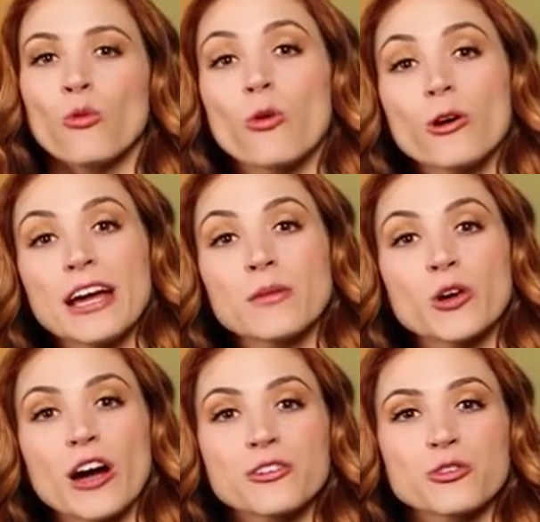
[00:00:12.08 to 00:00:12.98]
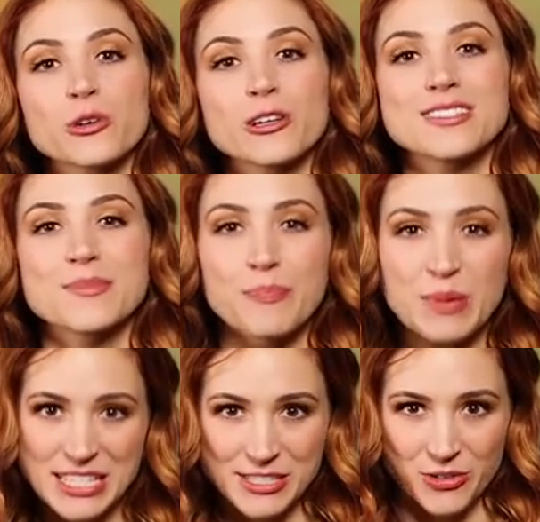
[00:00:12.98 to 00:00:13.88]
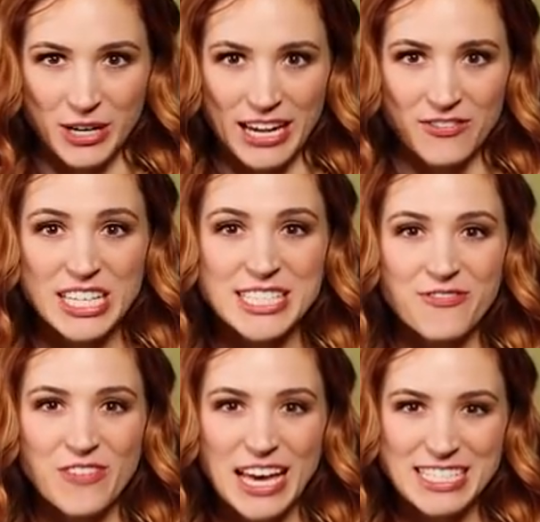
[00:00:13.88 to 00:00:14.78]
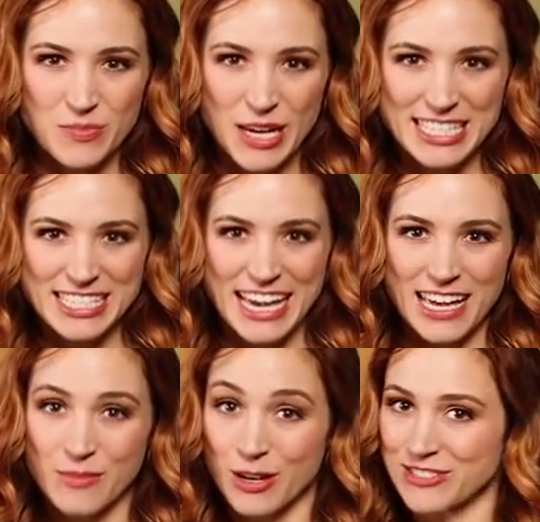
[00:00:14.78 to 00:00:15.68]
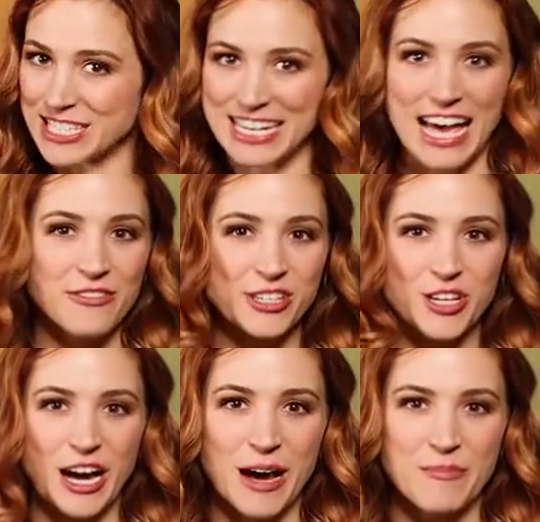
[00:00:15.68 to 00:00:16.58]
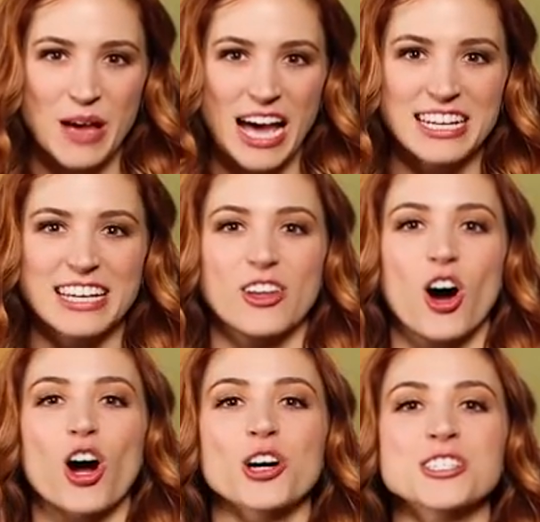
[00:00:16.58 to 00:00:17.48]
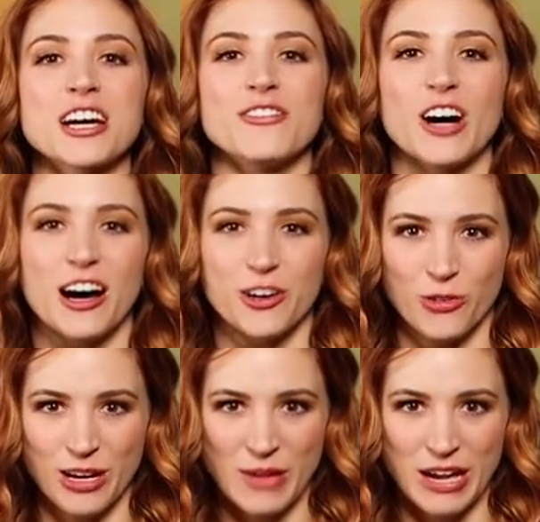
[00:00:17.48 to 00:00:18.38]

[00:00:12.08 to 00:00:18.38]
Warhammer Underworld's Beastgrave is a fast paced game of savage combat in the heart of a hungering